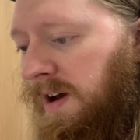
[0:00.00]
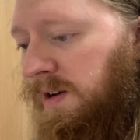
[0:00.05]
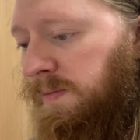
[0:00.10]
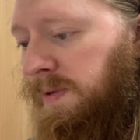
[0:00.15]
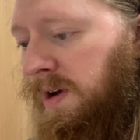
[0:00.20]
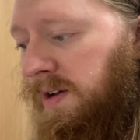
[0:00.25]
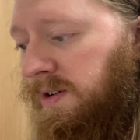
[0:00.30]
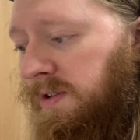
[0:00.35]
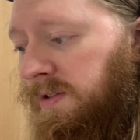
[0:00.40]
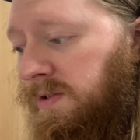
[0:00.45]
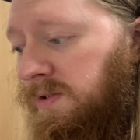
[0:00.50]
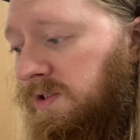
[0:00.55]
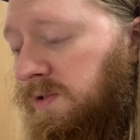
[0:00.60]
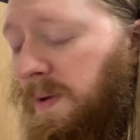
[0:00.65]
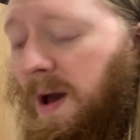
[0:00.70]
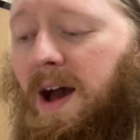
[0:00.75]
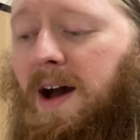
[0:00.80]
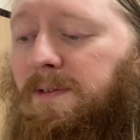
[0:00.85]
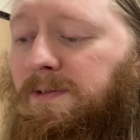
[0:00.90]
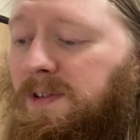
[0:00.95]
out about your
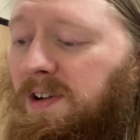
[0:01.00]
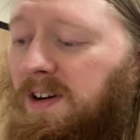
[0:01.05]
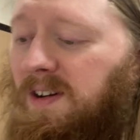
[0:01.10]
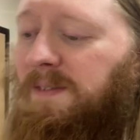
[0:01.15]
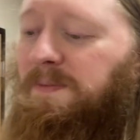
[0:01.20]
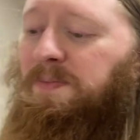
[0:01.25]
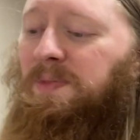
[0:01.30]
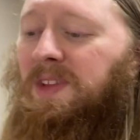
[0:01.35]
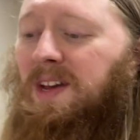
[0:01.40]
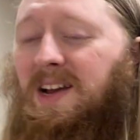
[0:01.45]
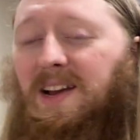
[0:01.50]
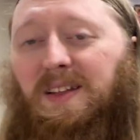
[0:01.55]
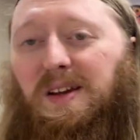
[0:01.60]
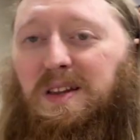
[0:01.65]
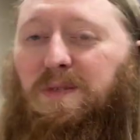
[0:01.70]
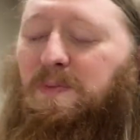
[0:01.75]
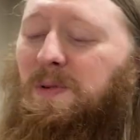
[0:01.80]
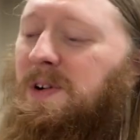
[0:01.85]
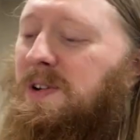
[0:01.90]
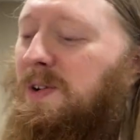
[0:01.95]
YouTube after.
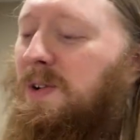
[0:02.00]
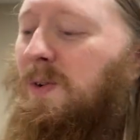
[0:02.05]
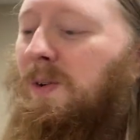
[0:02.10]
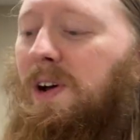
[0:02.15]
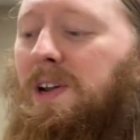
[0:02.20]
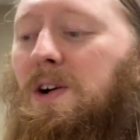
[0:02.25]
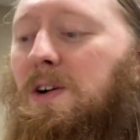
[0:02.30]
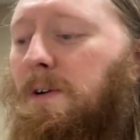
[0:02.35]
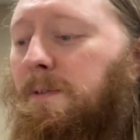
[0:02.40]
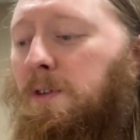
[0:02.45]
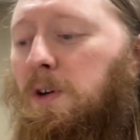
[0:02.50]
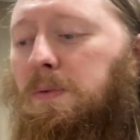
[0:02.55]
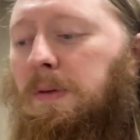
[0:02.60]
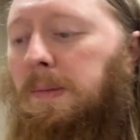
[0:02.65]
That's pretty cool. I know a few